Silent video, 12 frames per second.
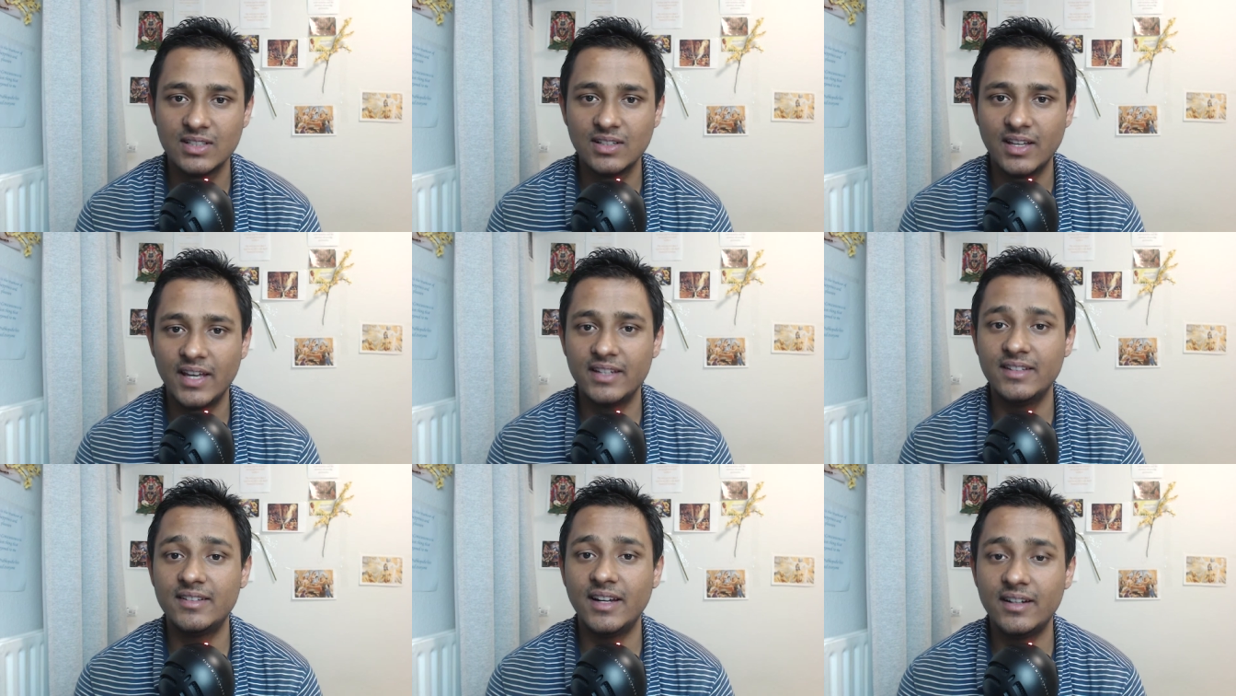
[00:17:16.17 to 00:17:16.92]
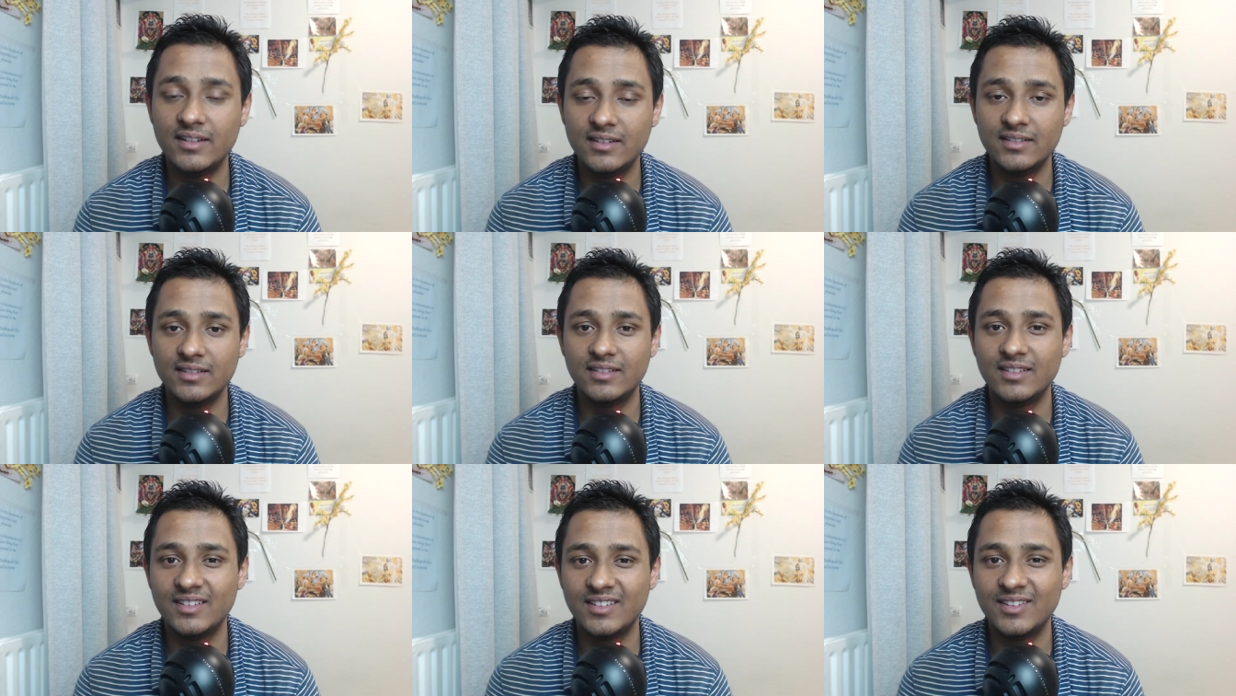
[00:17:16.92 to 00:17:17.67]
and he said,
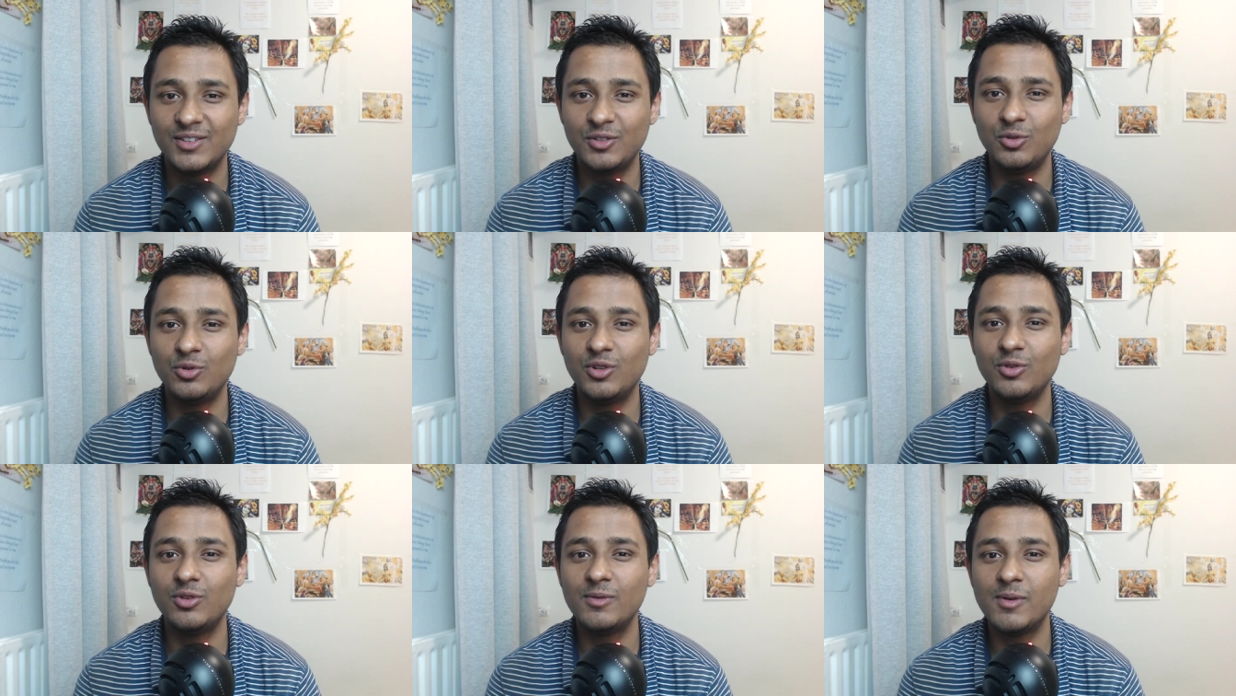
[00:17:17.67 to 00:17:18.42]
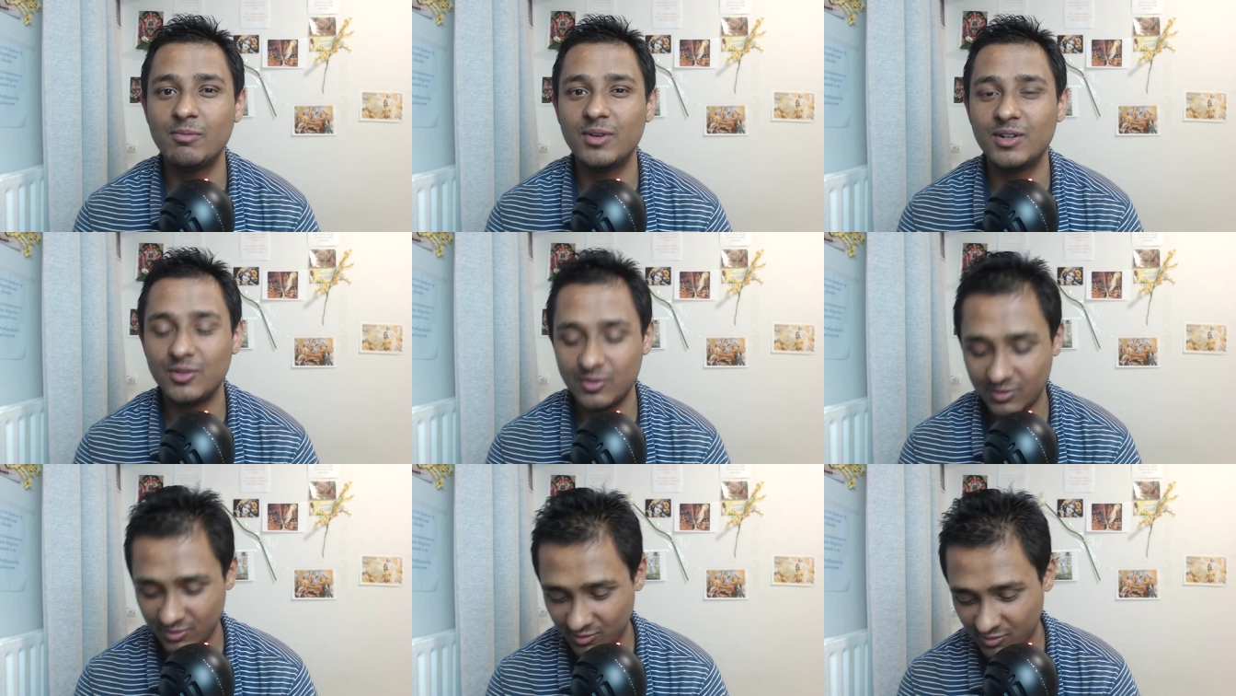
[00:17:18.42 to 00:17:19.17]
Don't you remember
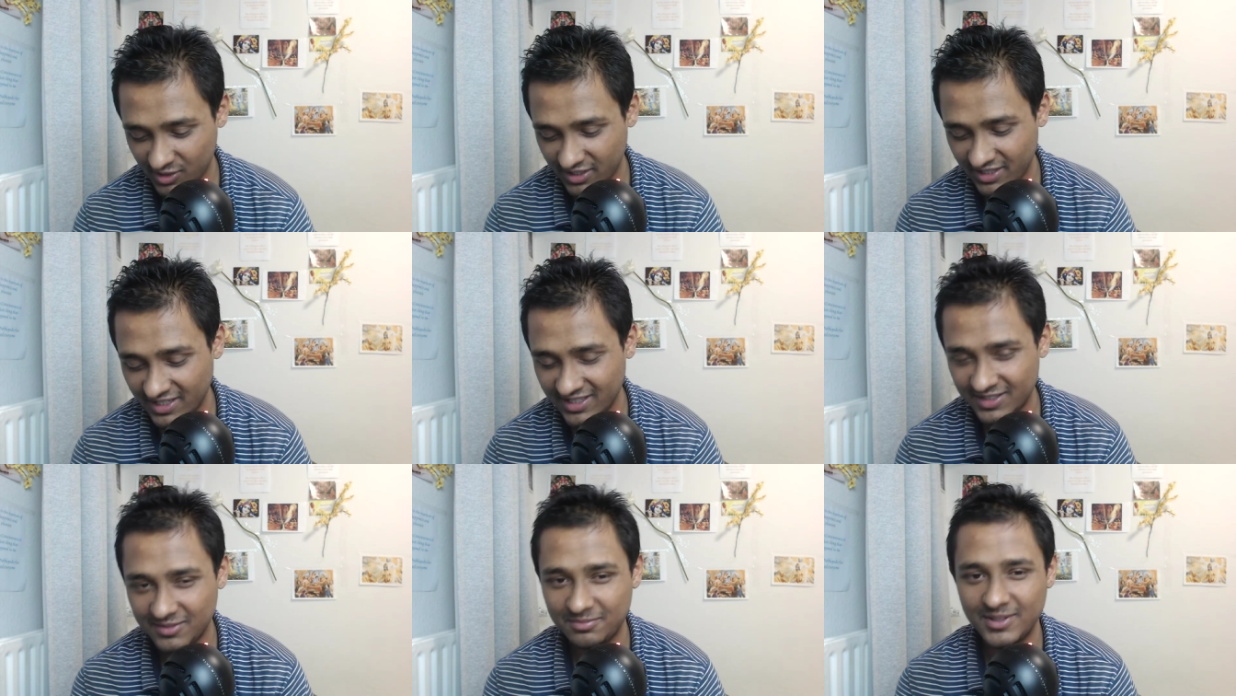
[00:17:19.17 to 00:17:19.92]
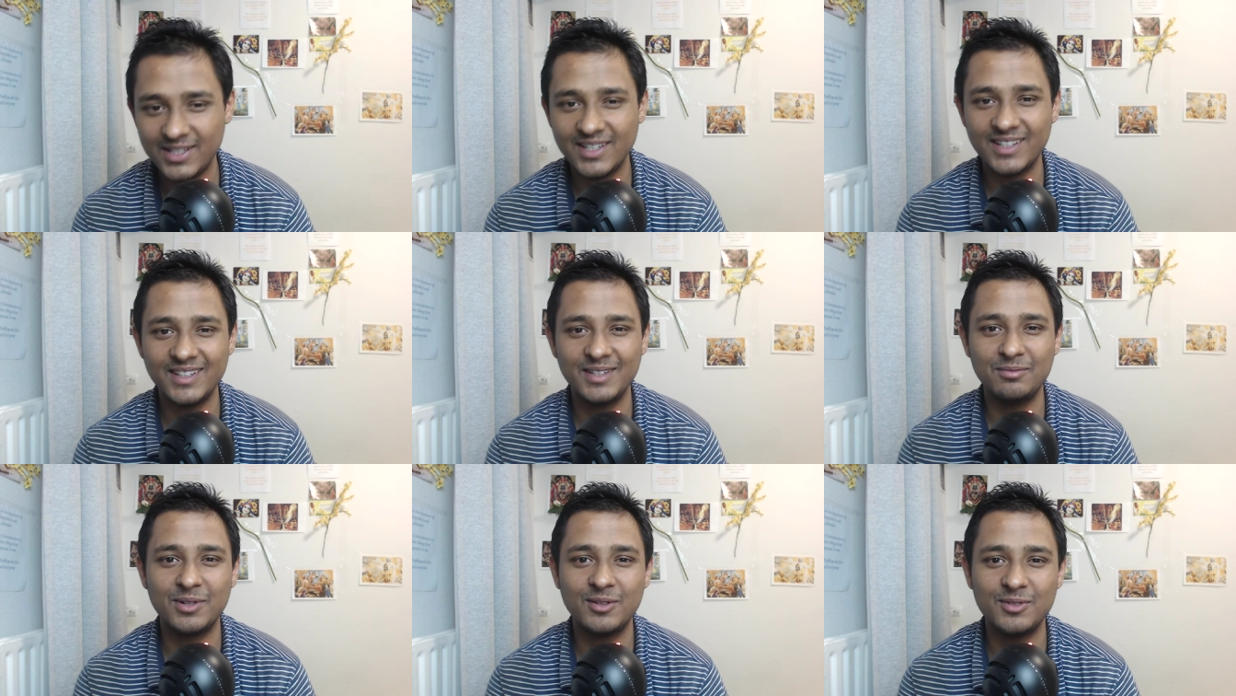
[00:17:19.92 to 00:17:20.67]
what did I speak in the
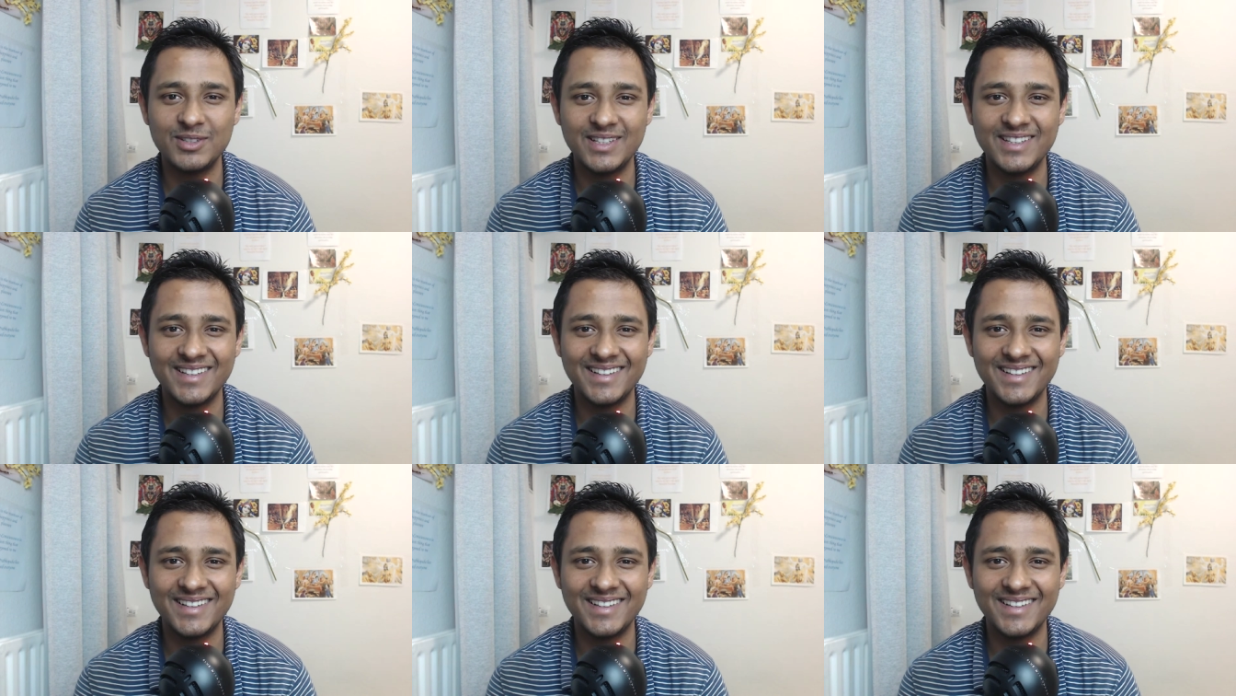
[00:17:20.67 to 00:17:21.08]
Bhagavad Gita?